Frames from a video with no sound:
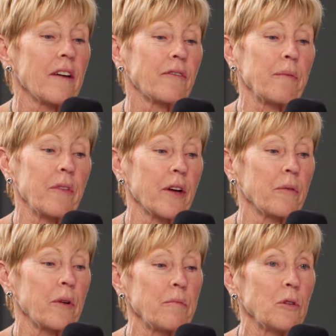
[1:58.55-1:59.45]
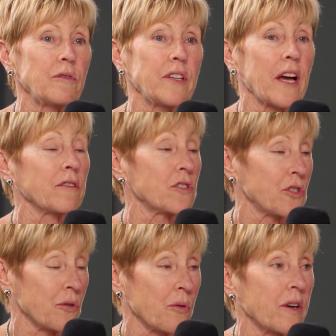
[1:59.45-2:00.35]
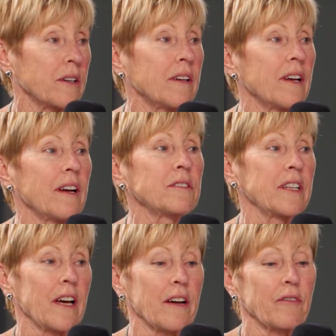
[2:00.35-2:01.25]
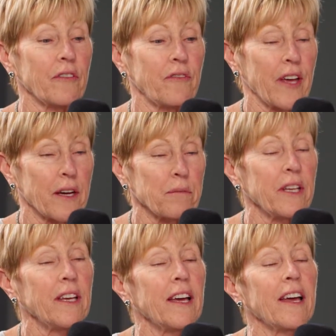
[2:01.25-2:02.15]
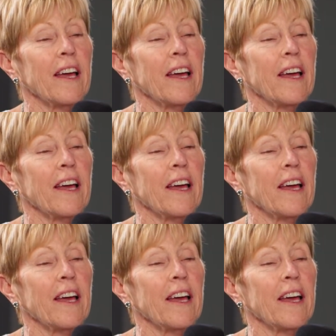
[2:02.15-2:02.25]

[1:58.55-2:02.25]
From there, we moved down the shore to have a family,